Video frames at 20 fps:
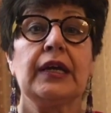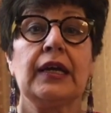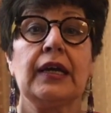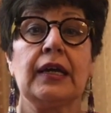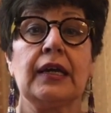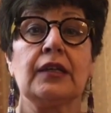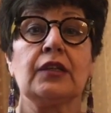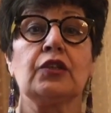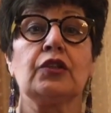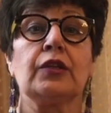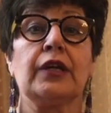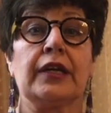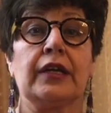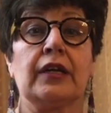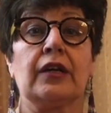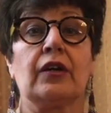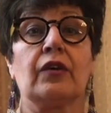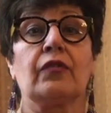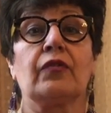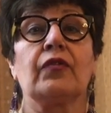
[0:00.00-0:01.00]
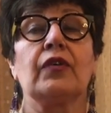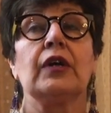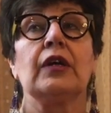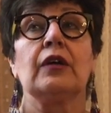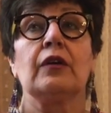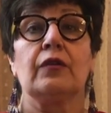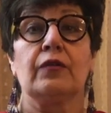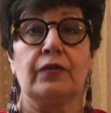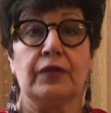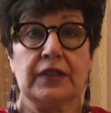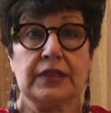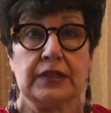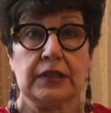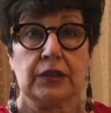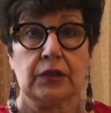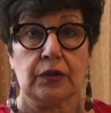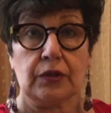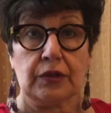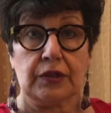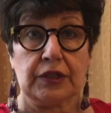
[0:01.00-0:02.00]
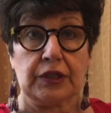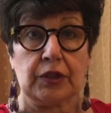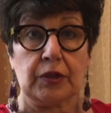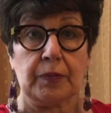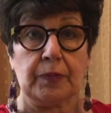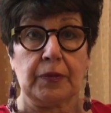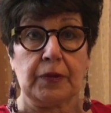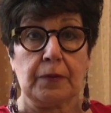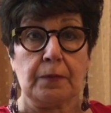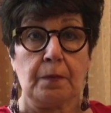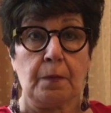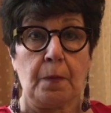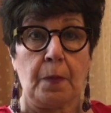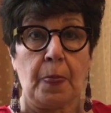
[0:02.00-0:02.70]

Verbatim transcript: had to have physical therapy.